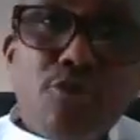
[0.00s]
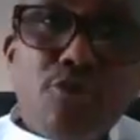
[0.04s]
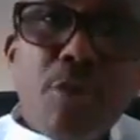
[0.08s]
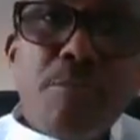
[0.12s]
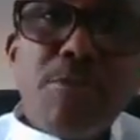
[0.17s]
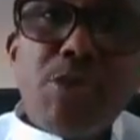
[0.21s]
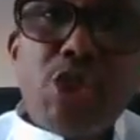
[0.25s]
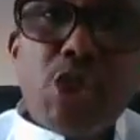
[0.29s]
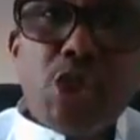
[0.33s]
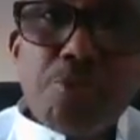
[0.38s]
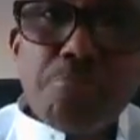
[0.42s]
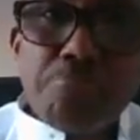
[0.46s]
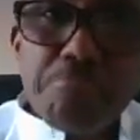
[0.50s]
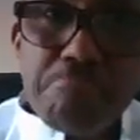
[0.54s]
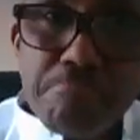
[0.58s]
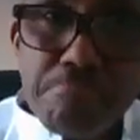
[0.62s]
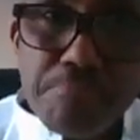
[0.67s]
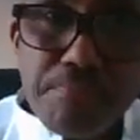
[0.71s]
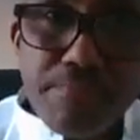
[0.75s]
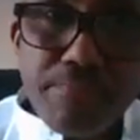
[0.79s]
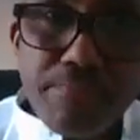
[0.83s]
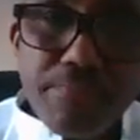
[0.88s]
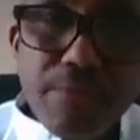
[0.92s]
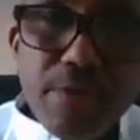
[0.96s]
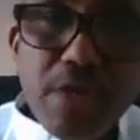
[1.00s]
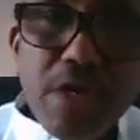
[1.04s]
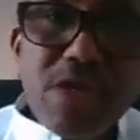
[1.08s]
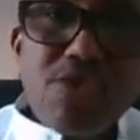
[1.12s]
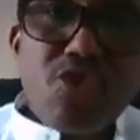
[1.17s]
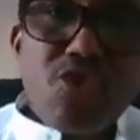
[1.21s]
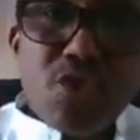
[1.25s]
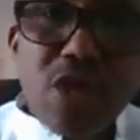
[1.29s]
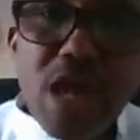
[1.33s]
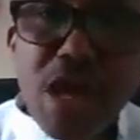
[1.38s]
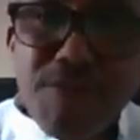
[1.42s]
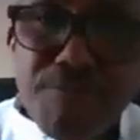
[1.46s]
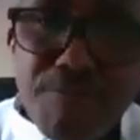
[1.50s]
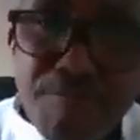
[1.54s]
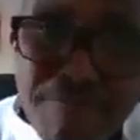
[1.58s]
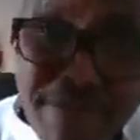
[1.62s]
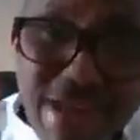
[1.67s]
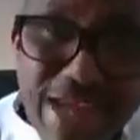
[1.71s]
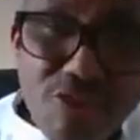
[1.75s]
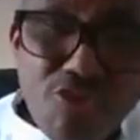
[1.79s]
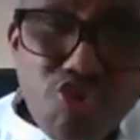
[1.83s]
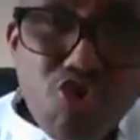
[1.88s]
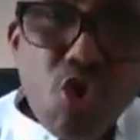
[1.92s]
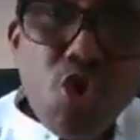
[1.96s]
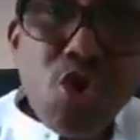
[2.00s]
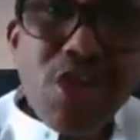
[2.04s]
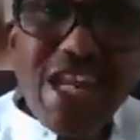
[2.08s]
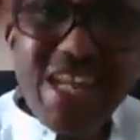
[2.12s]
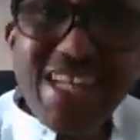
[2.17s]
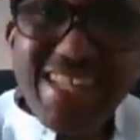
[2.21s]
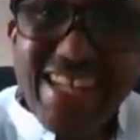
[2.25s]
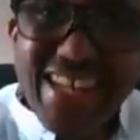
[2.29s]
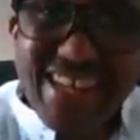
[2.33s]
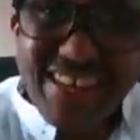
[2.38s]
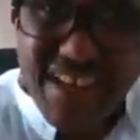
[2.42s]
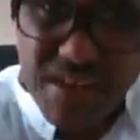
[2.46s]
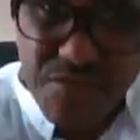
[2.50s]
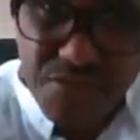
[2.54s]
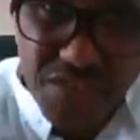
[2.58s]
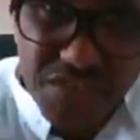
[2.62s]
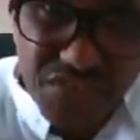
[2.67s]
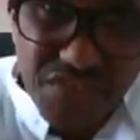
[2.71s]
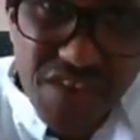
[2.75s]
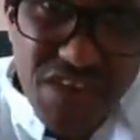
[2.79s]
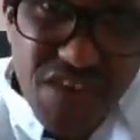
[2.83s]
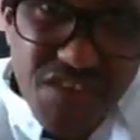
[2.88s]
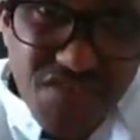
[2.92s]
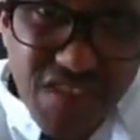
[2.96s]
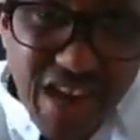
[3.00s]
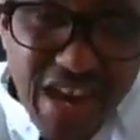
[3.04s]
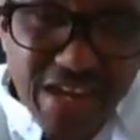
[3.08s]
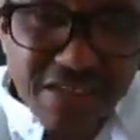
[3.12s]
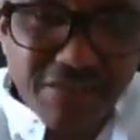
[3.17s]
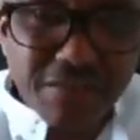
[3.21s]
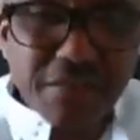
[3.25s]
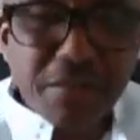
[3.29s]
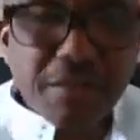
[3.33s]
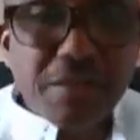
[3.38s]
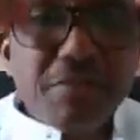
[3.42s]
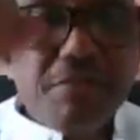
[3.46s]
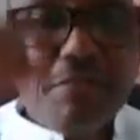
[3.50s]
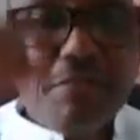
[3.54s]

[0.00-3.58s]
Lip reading: commission should have made sure they did everything right